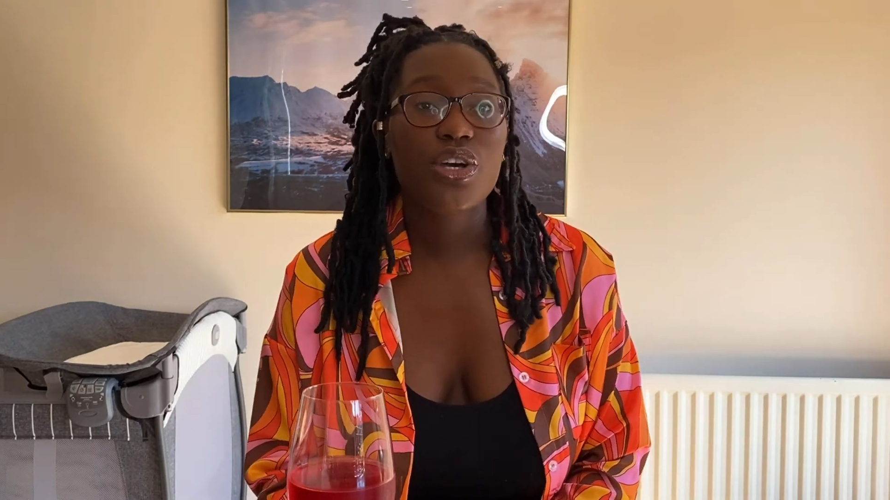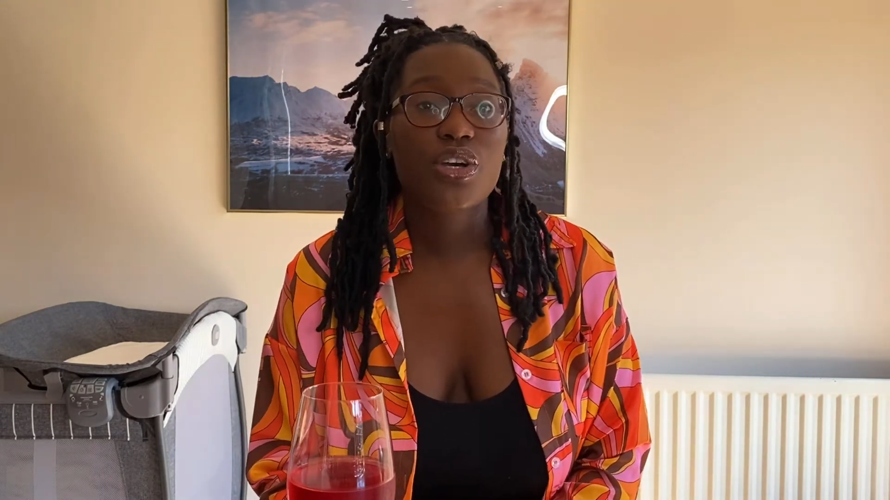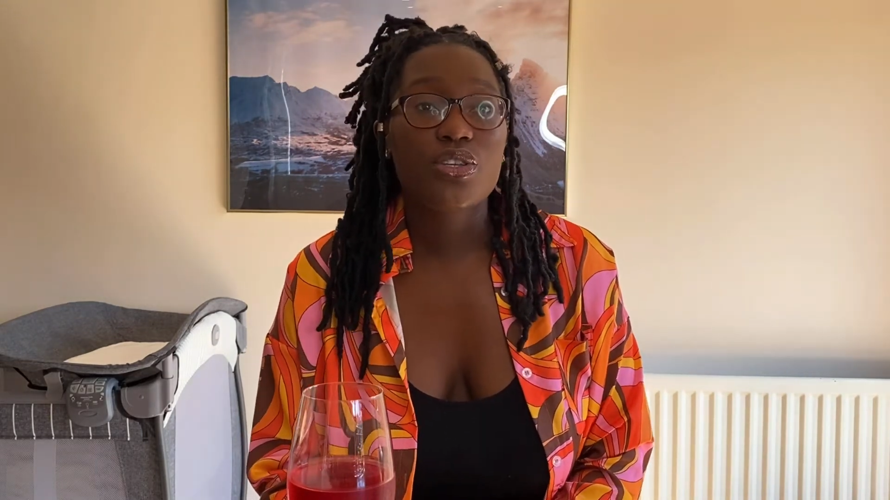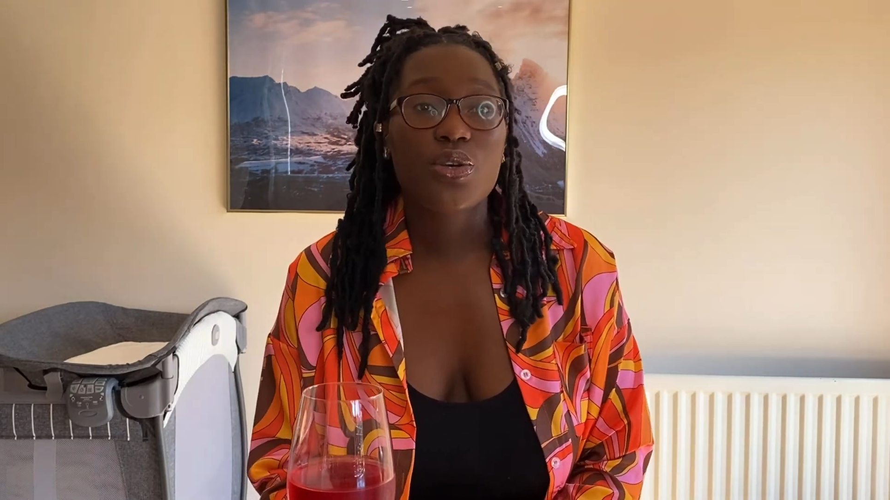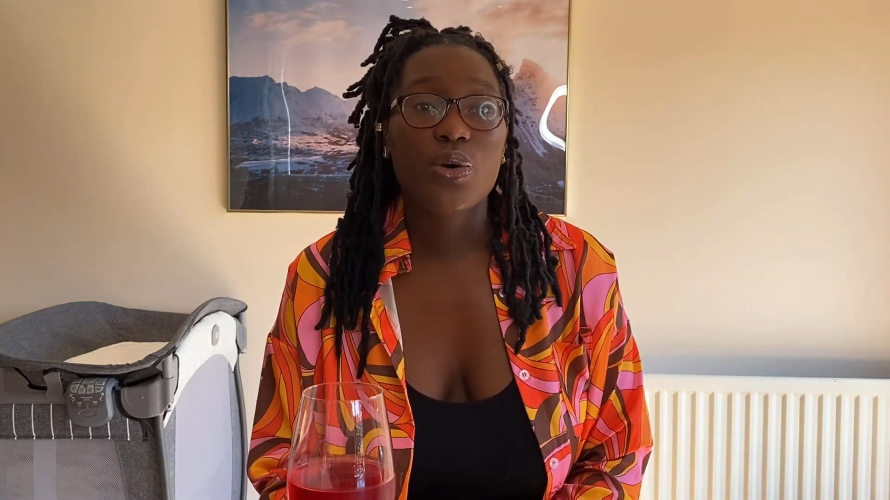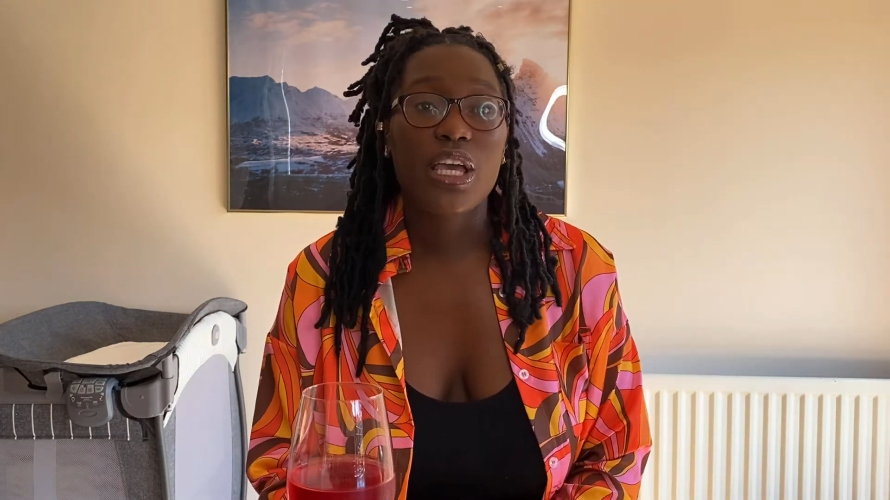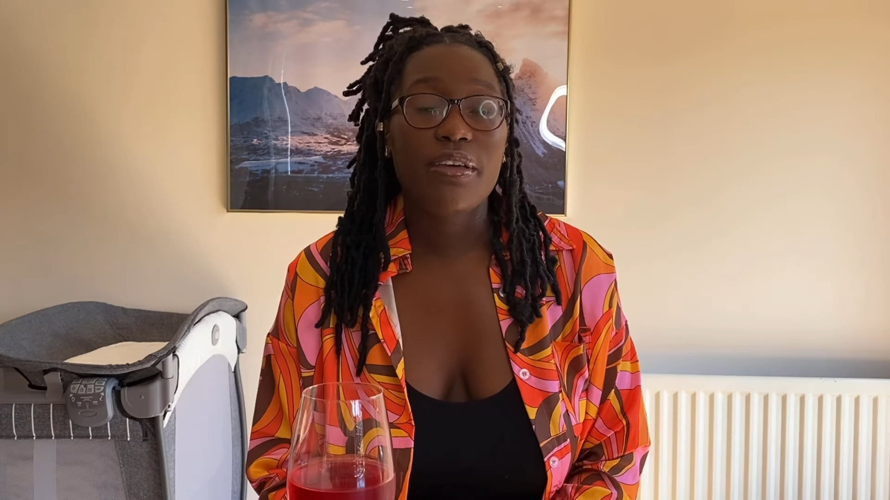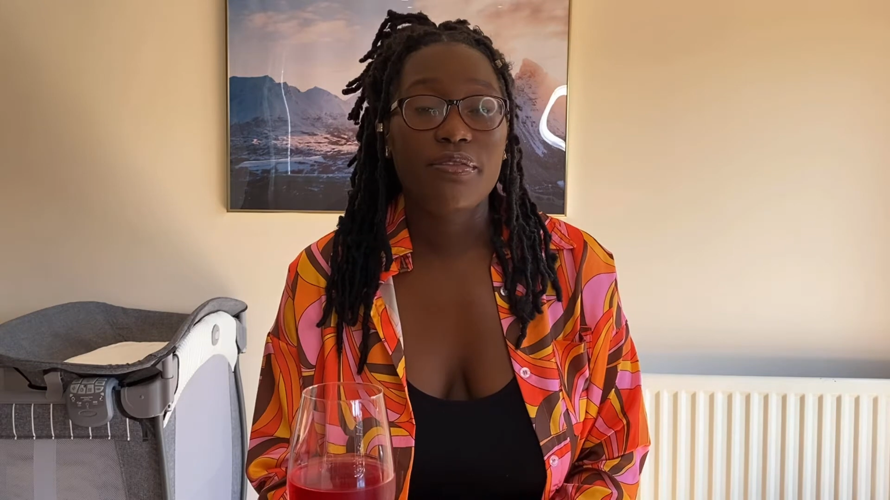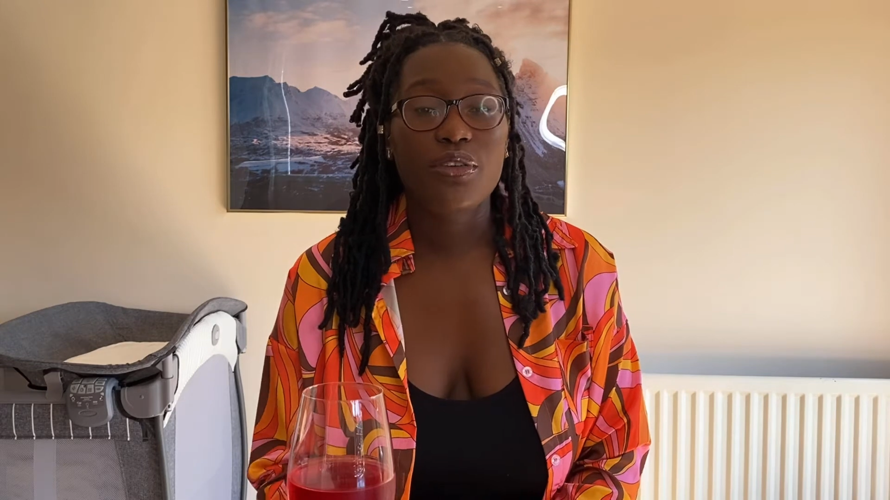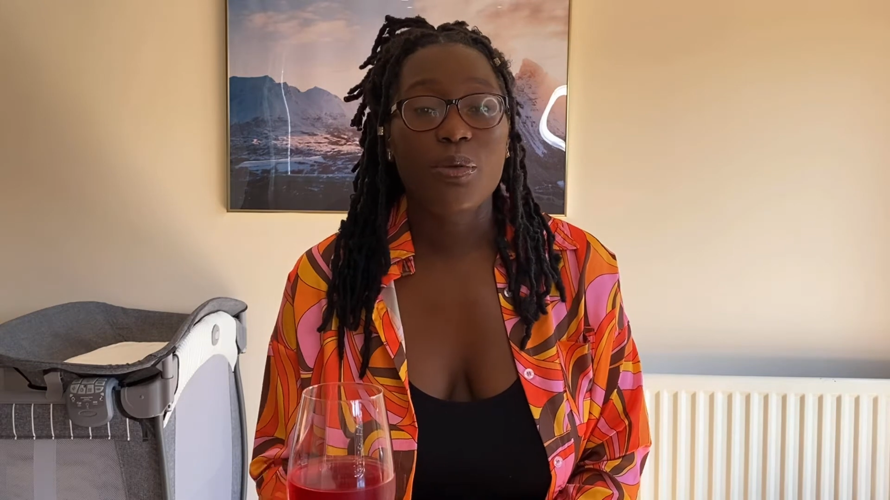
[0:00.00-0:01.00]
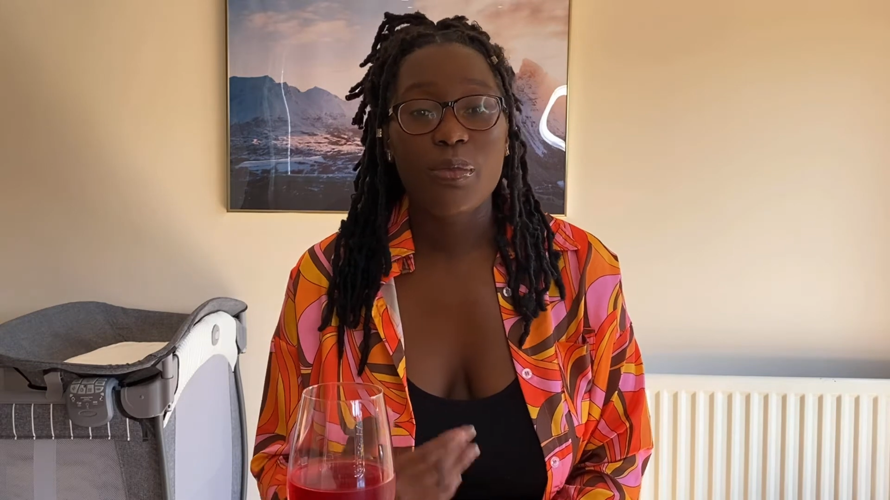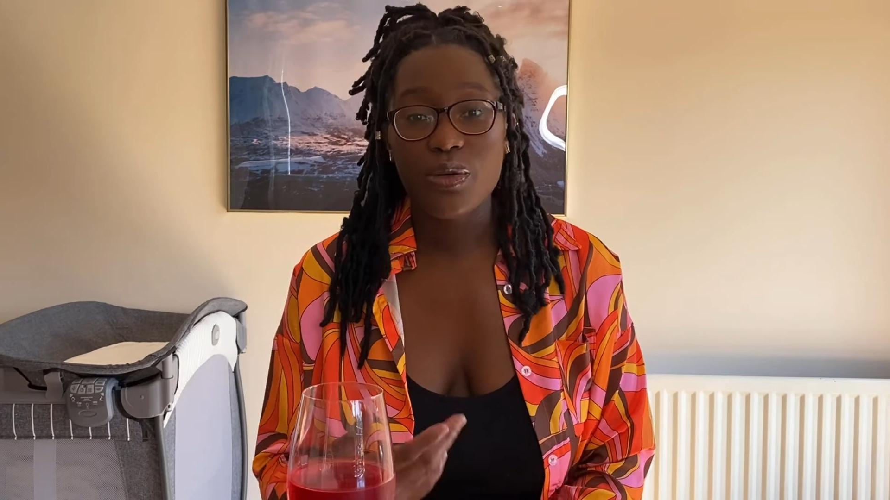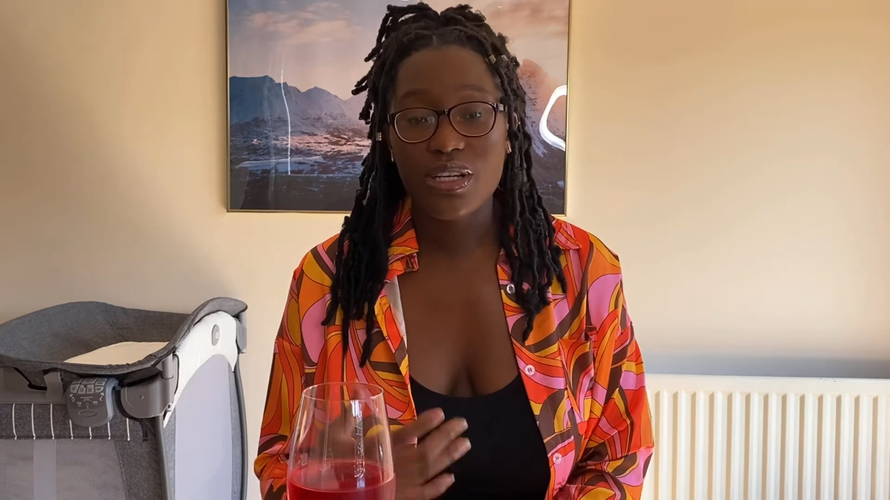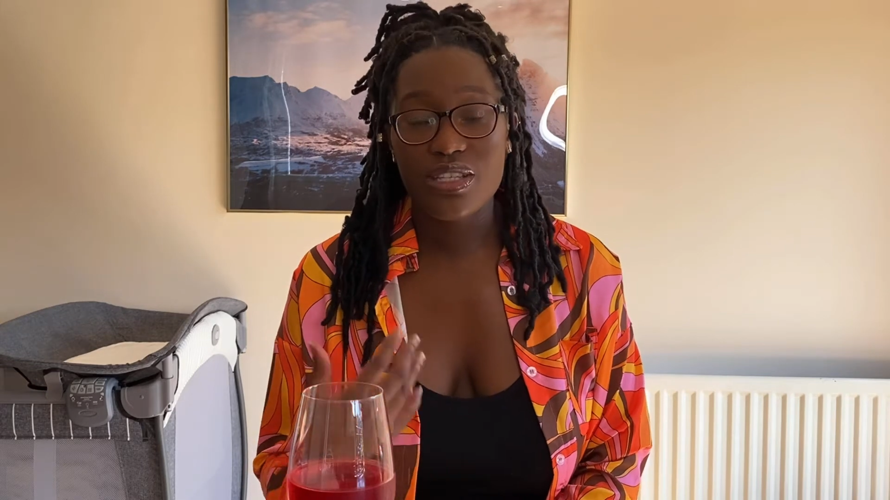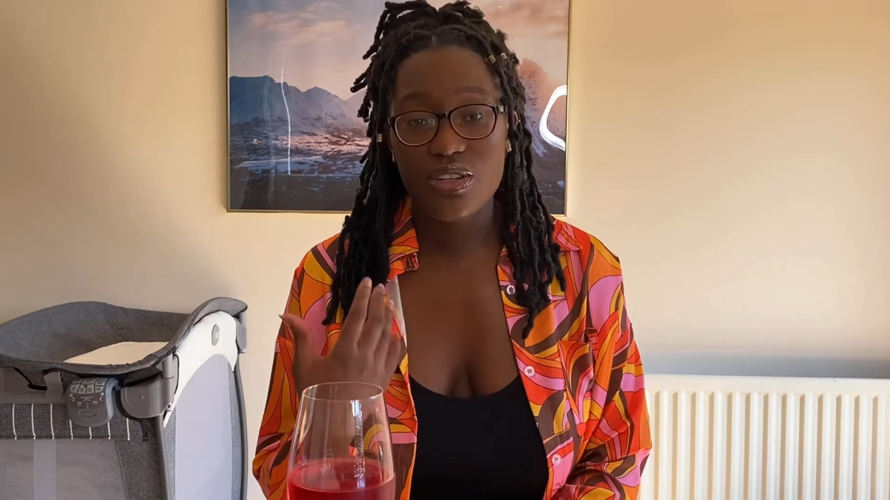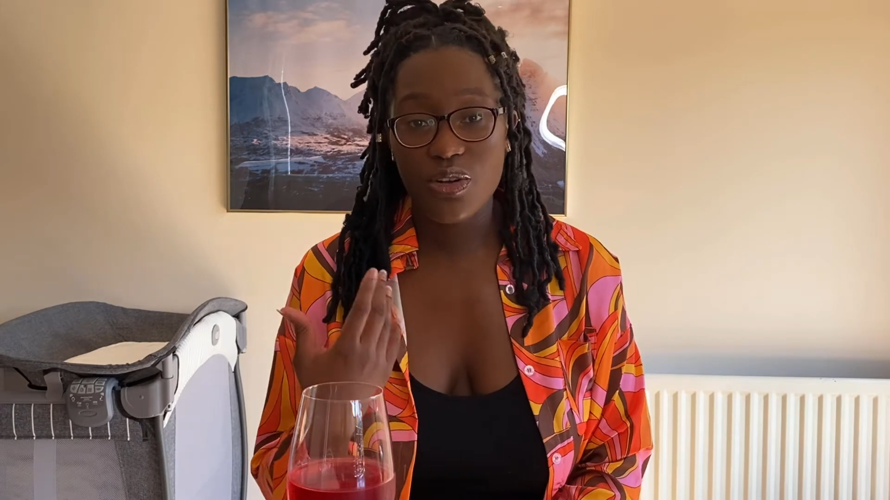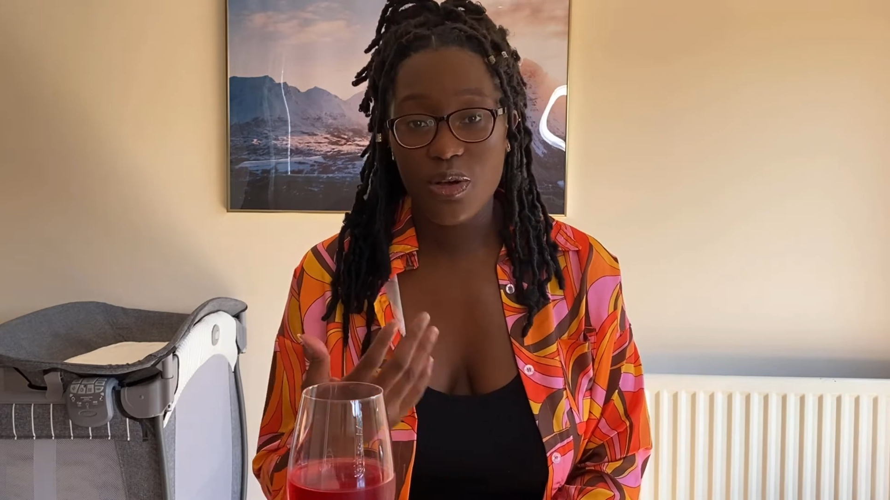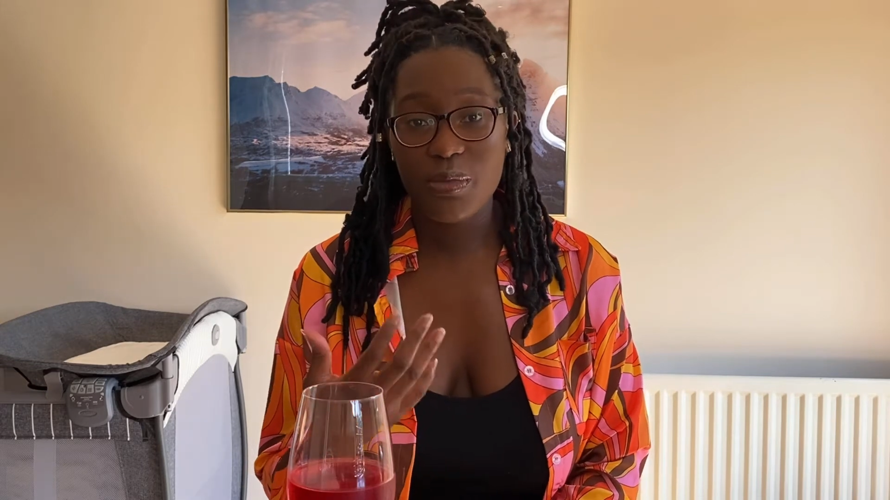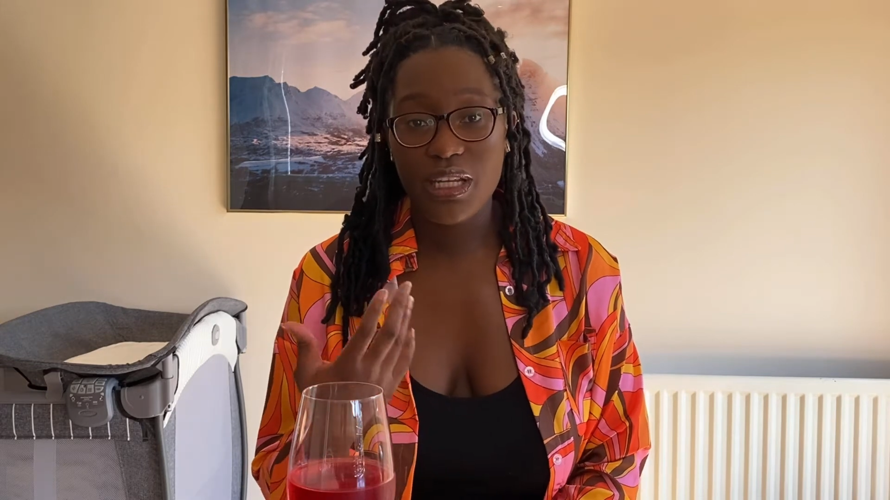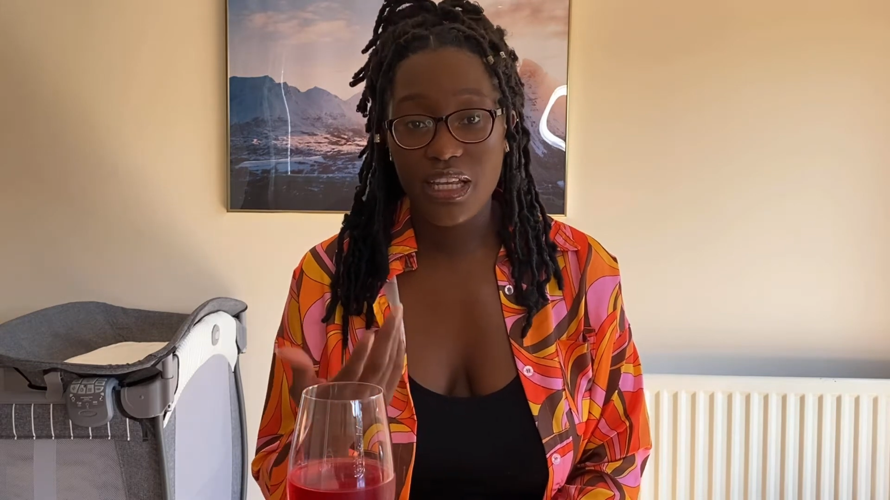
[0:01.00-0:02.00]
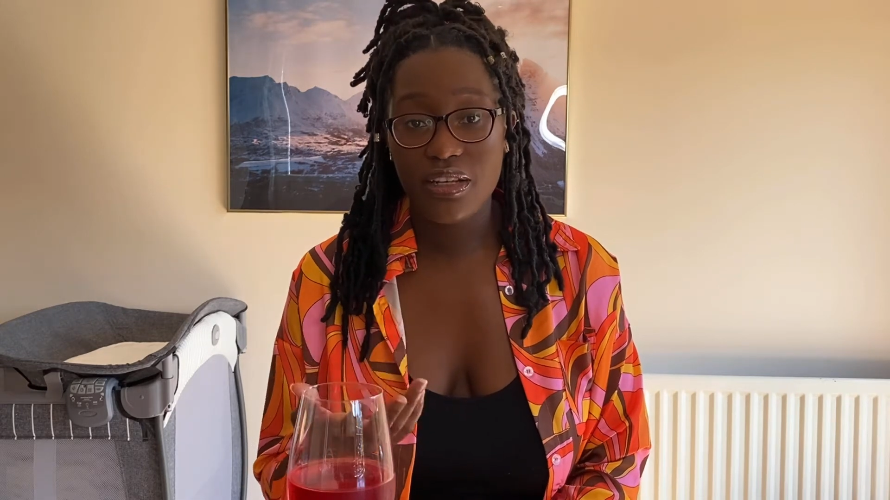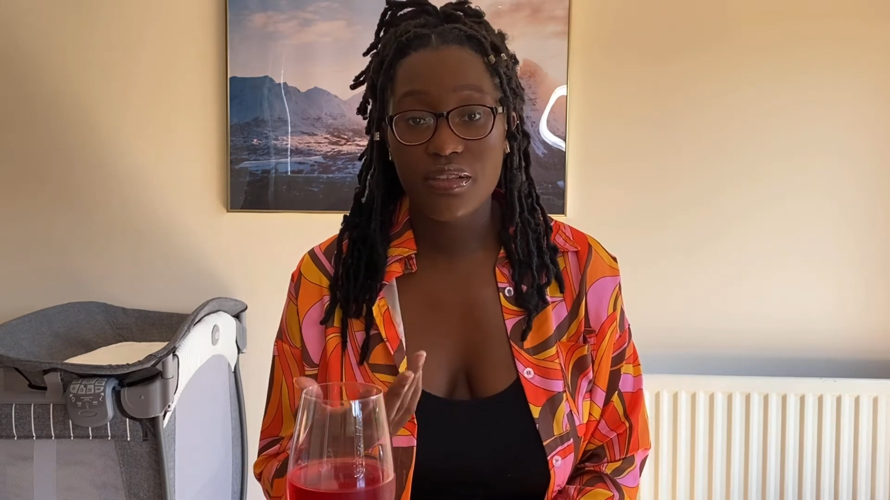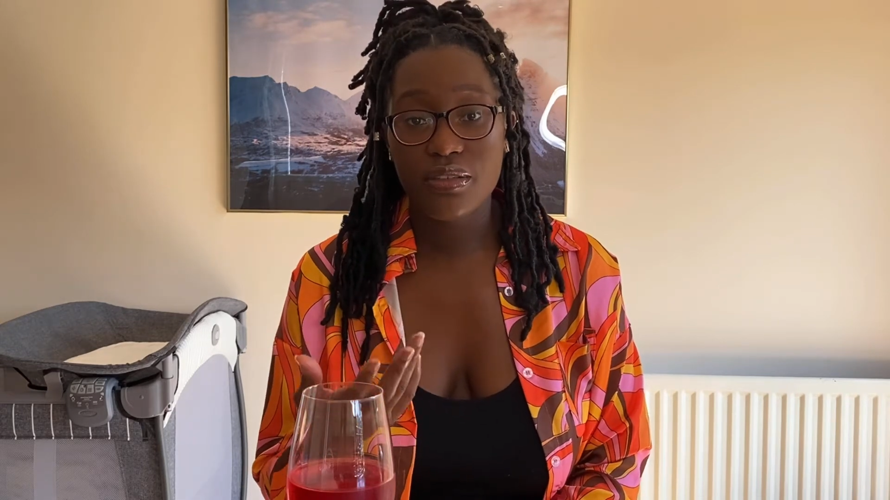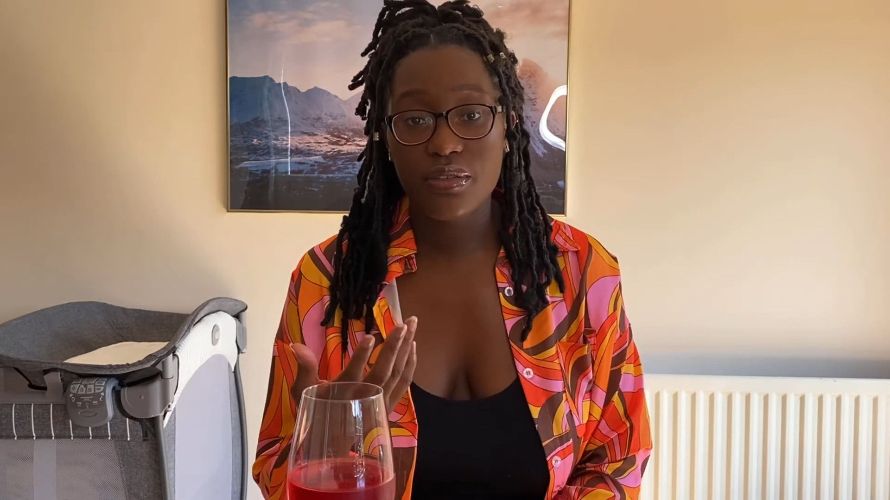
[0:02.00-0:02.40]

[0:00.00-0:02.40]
So if your milk is not coming in